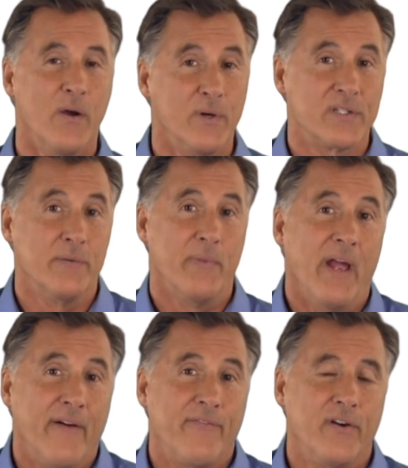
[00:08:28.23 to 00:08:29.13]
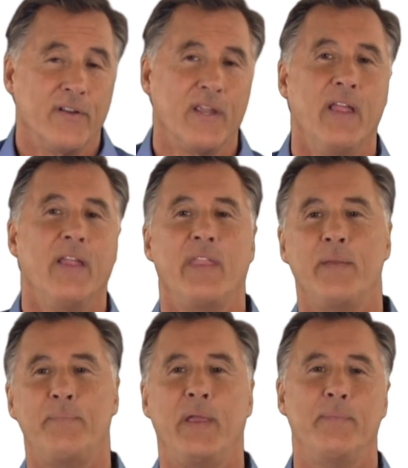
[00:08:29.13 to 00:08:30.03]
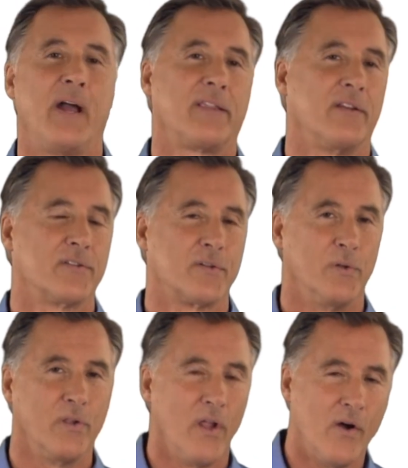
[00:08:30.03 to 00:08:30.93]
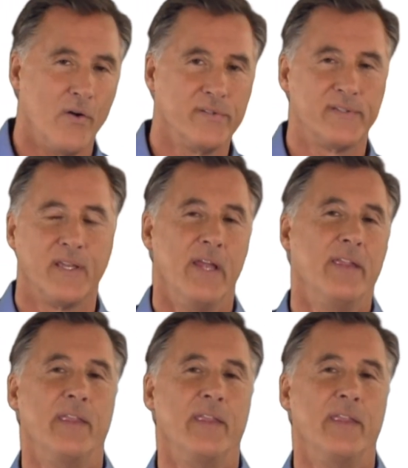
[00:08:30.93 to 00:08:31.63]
With some effort, they pay back their school loans,